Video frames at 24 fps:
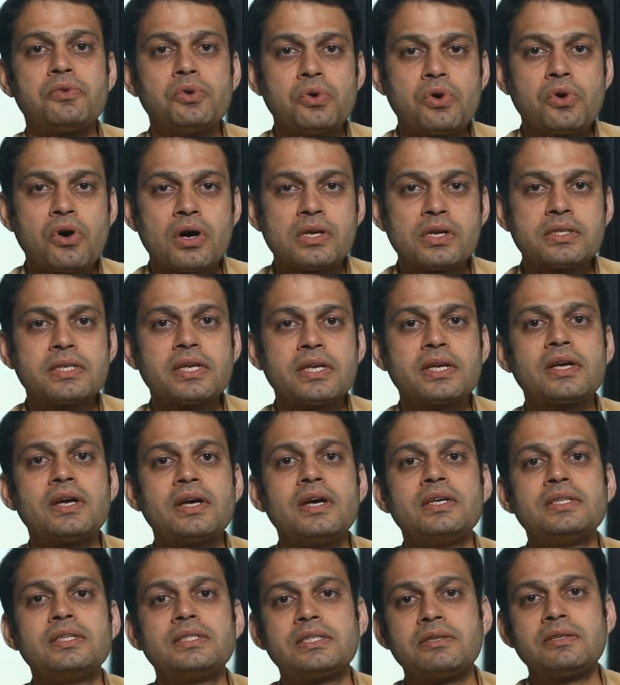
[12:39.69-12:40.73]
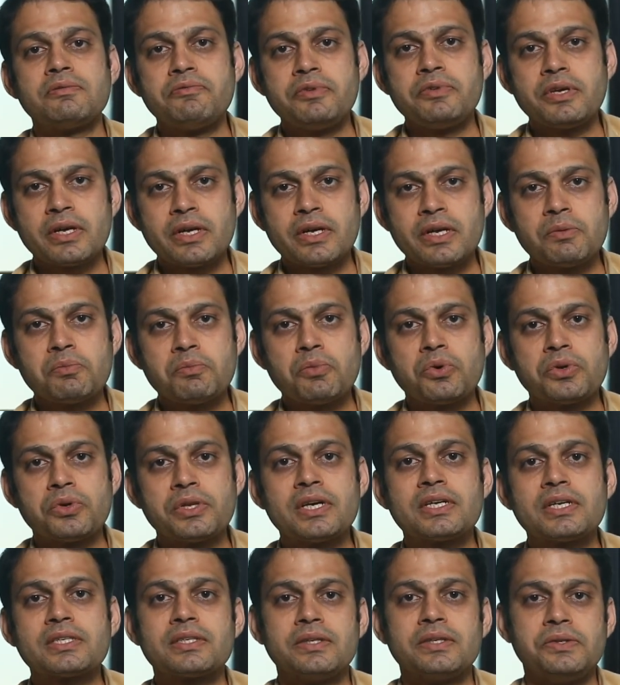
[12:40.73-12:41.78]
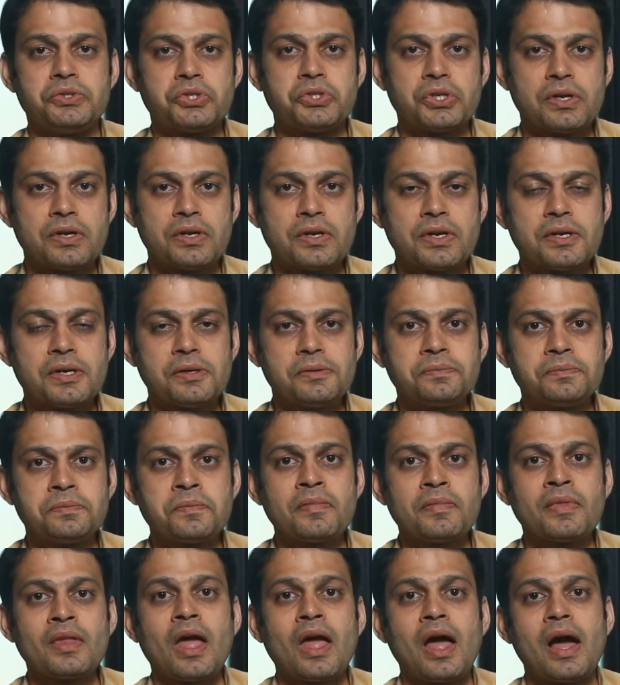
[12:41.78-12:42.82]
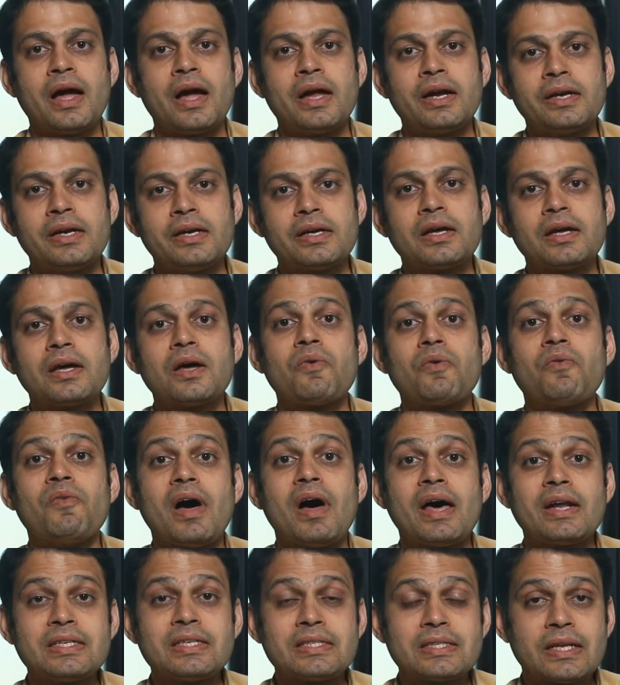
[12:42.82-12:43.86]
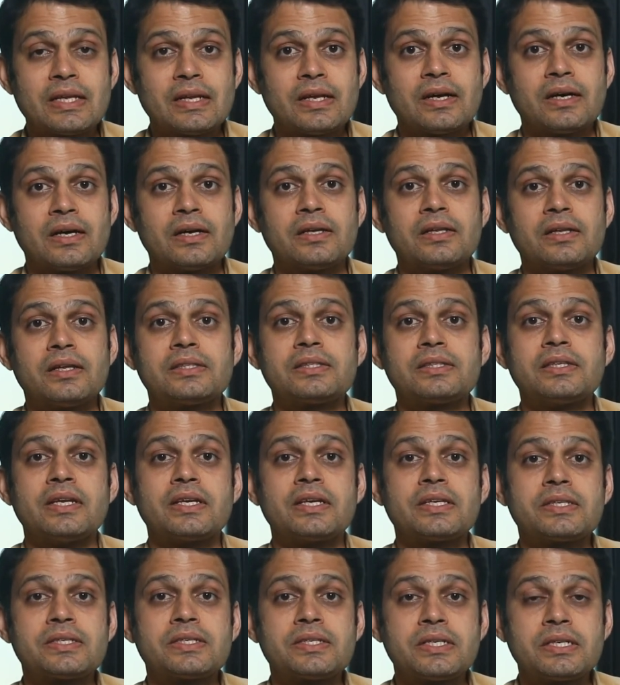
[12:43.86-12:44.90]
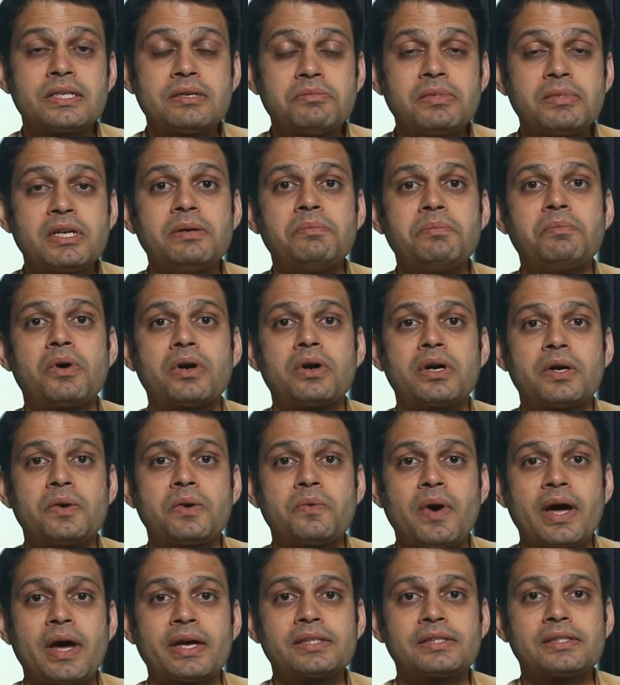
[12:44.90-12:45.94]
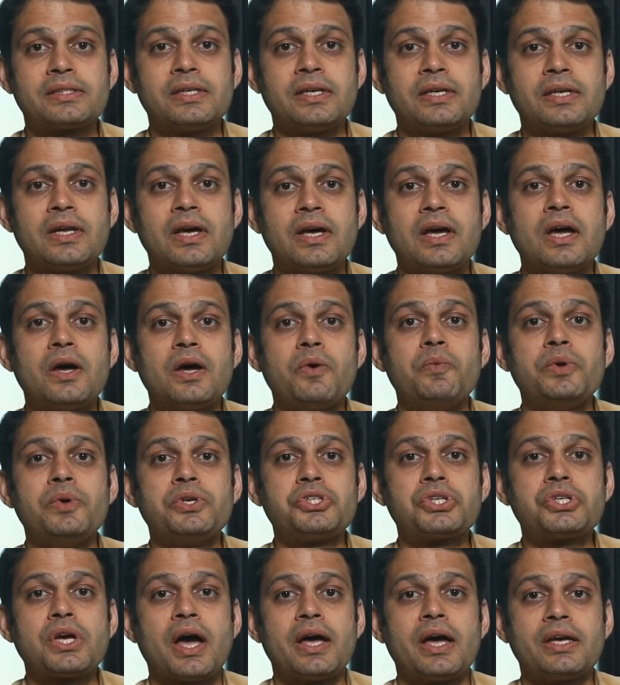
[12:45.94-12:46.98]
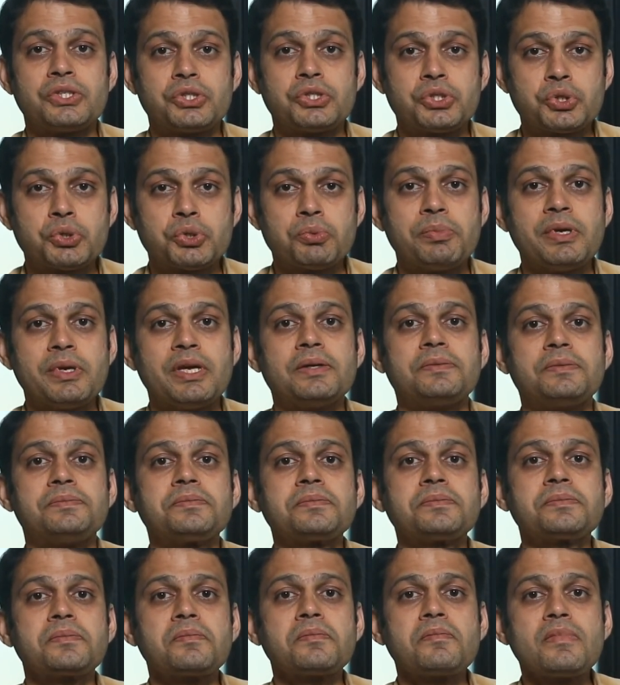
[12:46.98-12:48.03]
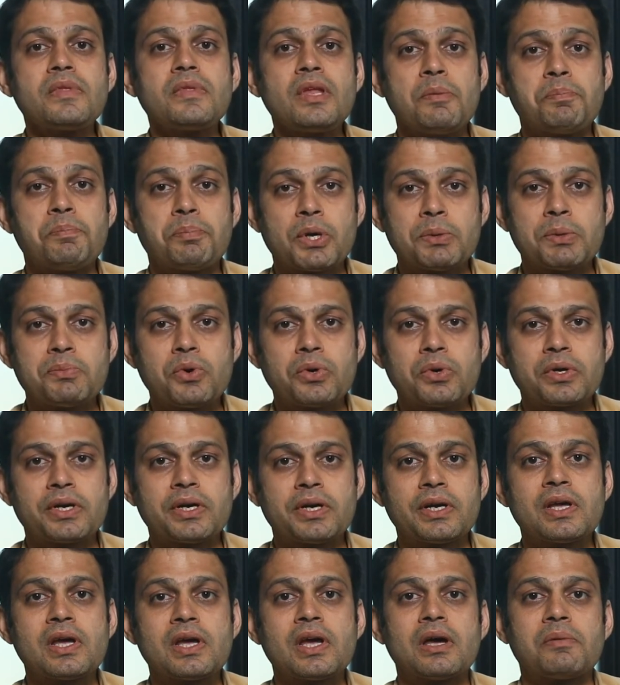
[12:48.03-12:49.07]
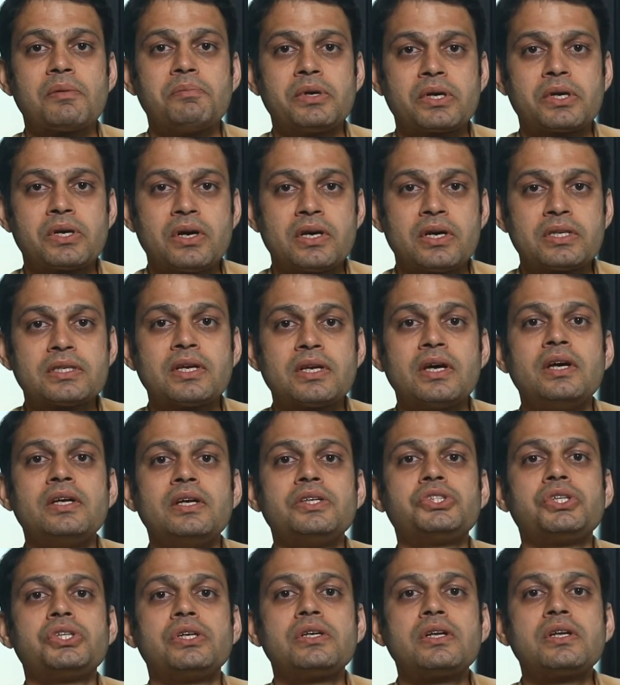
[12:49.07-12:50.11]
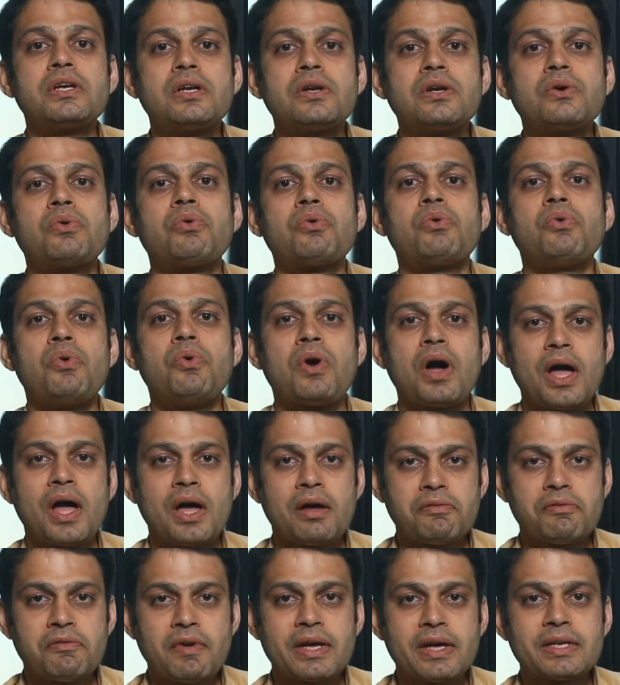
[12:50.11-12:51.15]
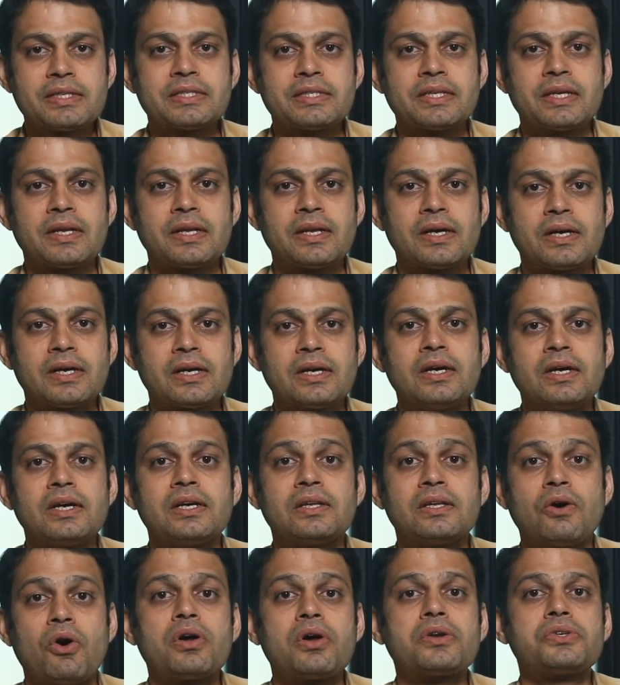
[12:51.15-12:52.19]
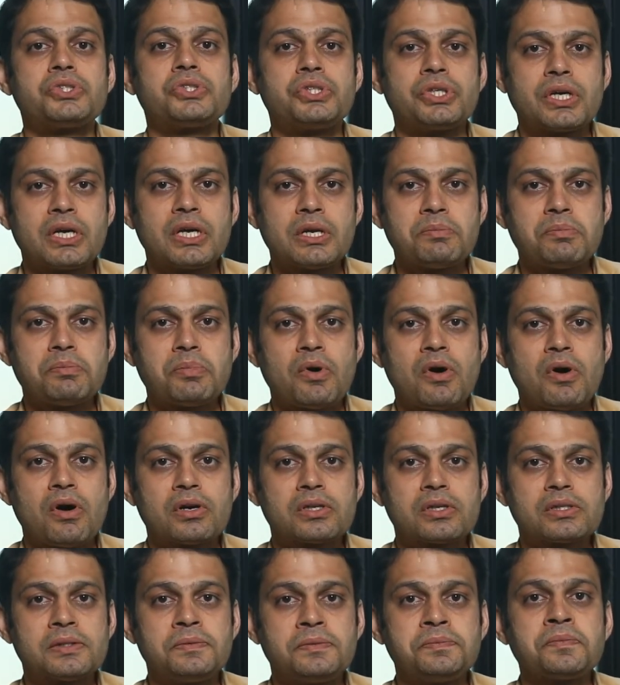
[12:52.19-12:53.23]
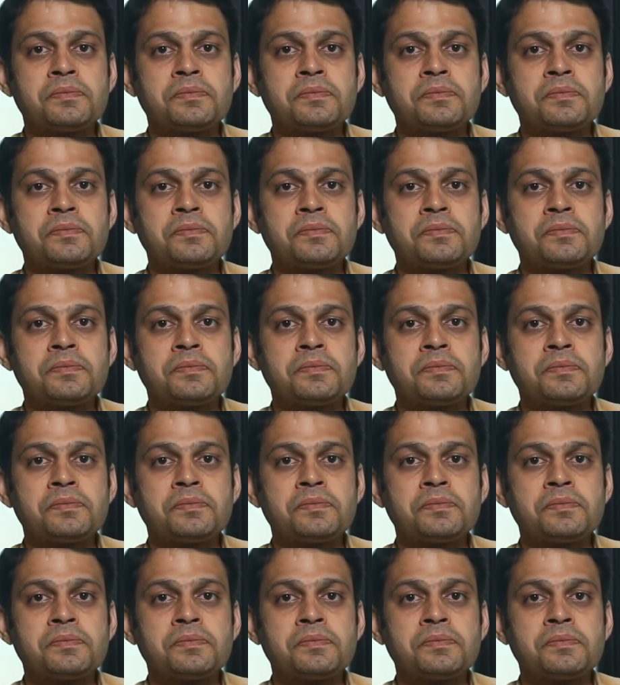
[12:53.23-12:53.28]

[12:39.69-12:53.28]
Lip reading: causing severe pneumonias in children, and varicella, that's an extremely important vaccine which has to be promoted, because children who have varicella or chicken pox,